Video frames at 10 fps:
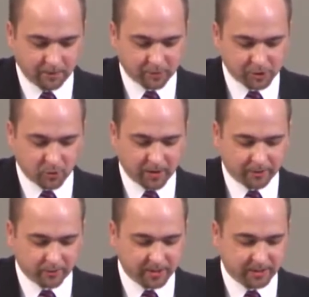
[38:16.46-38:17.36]
Verse
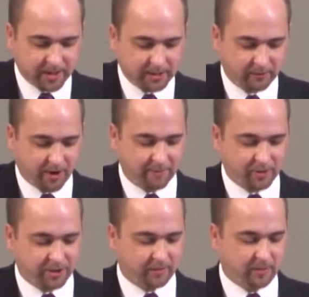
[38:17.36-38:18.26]
23 says, For I have
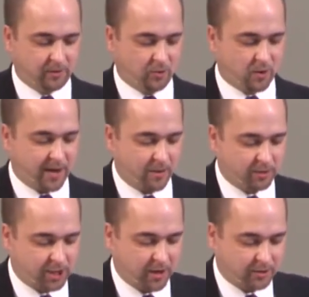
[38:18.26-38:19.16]
received of the Lord that
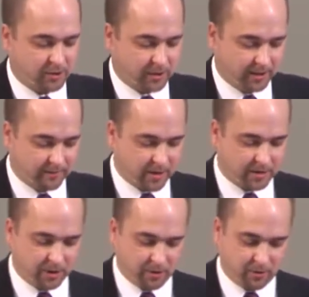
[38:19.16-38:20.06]
which I also delivered
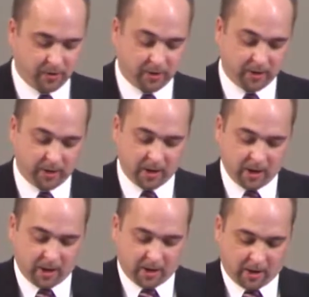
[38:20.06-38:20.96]
unto you
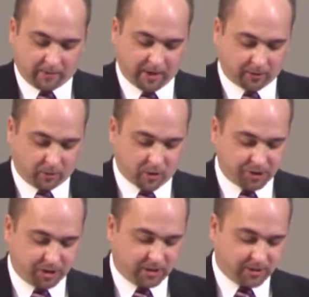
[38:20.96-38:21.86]
that the Lord
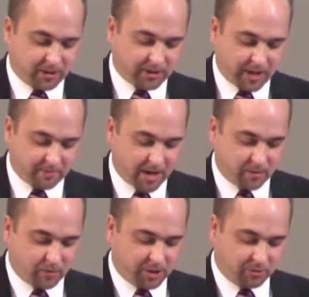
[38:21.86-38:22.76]
Jesus, the same night
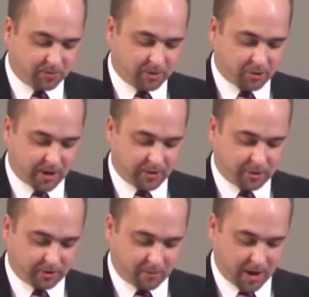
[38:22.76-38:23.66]
in which he was betrayed,
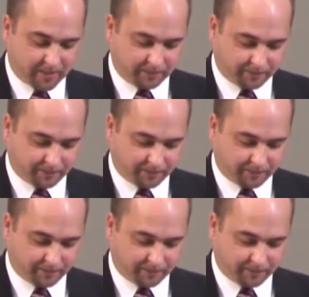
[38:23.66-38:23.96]
took bread.